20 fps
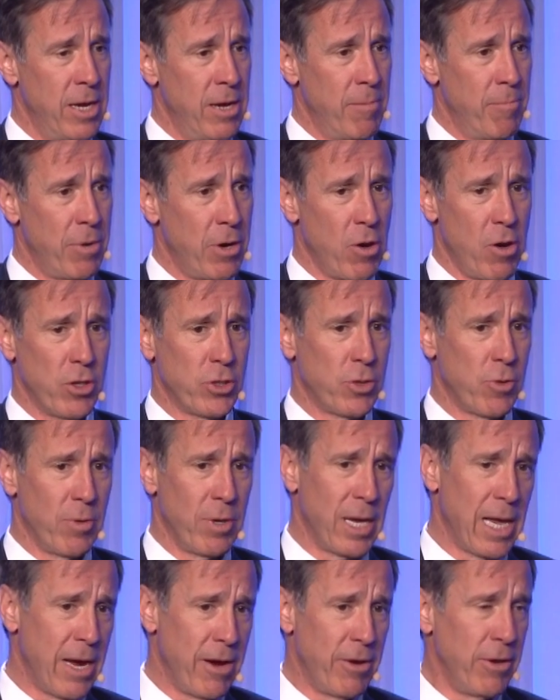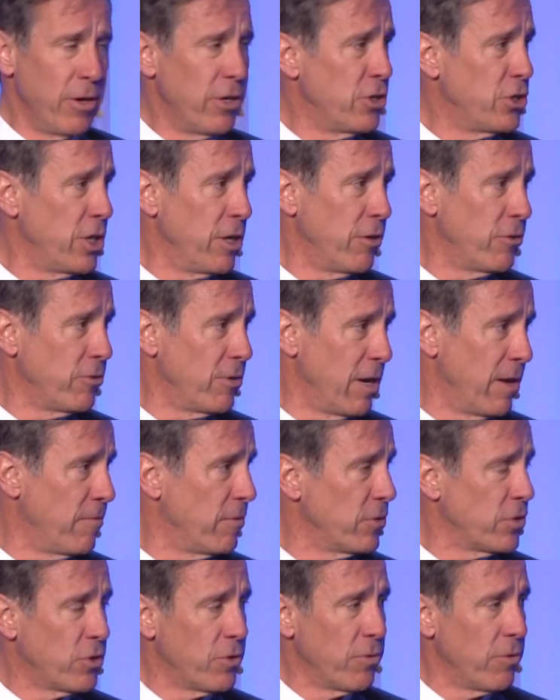but also allow you to share travel
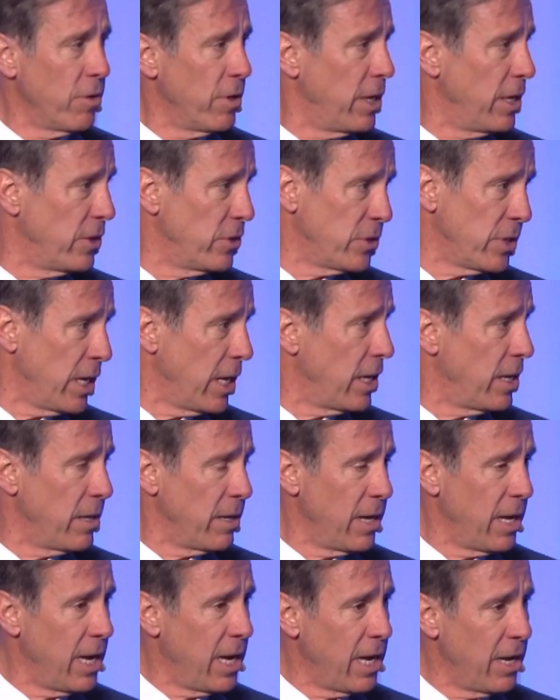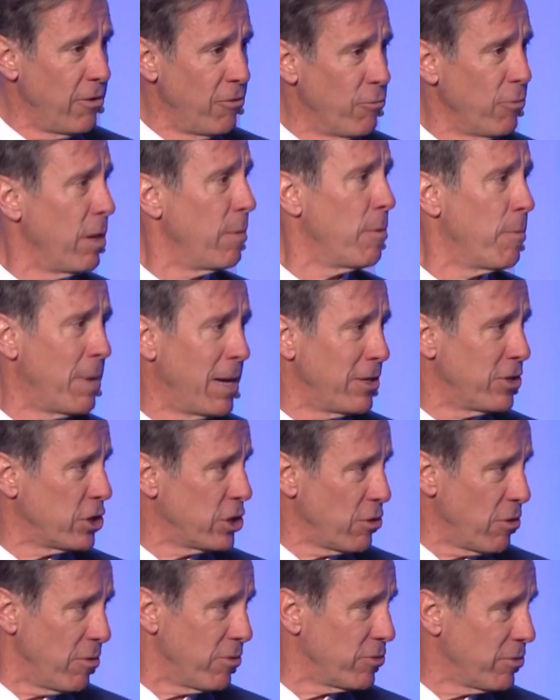stories and dream about
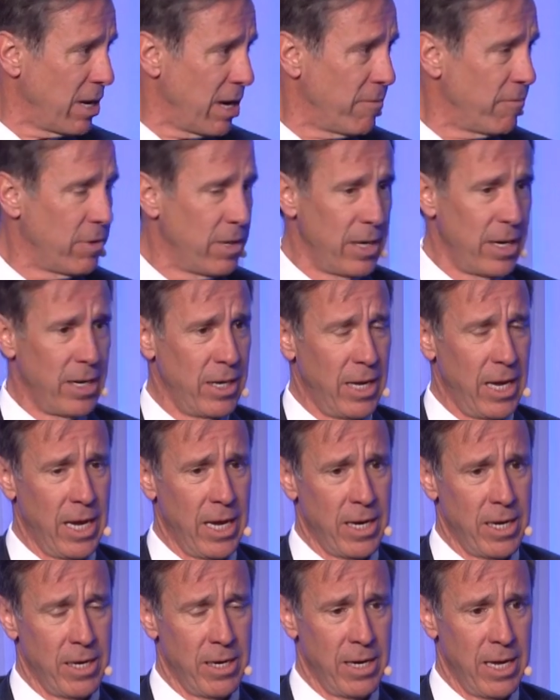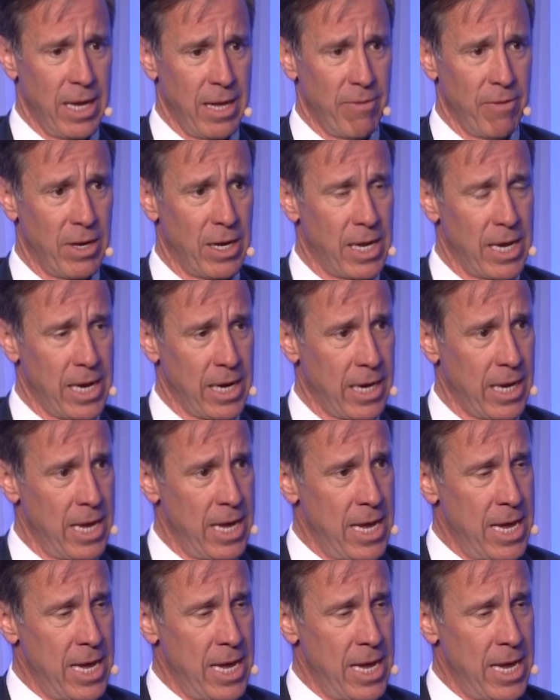travel and the like.